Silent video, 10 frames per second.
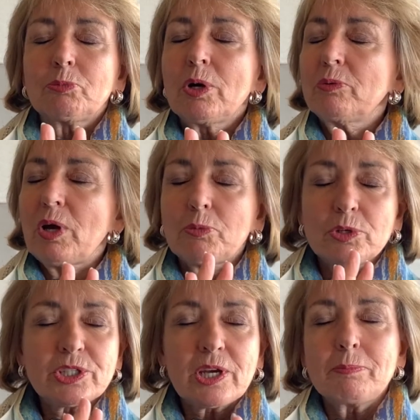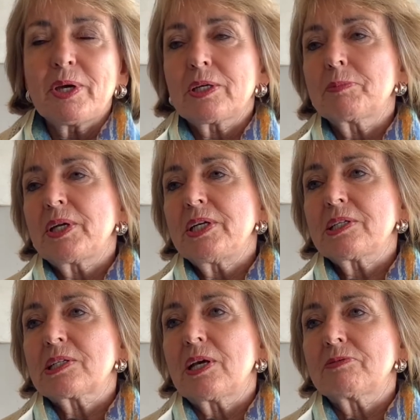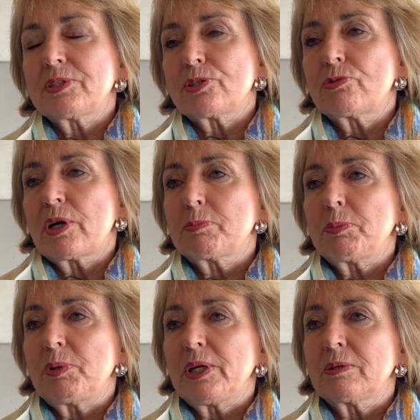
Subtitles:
I want to come back in my next life as a rugby player.